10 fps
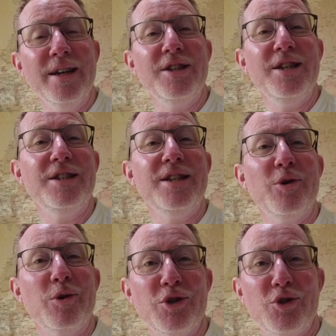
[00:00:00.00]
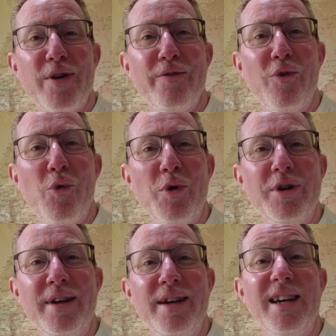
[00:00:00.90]
as easy or as
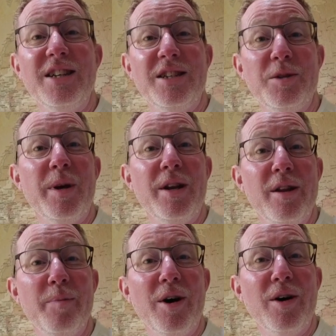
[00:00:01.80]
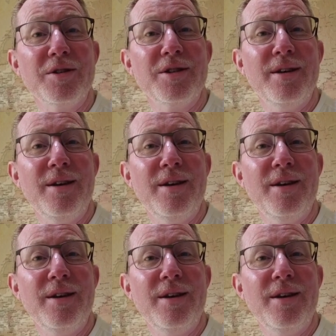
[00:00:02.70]
straightforward as it's been in the past.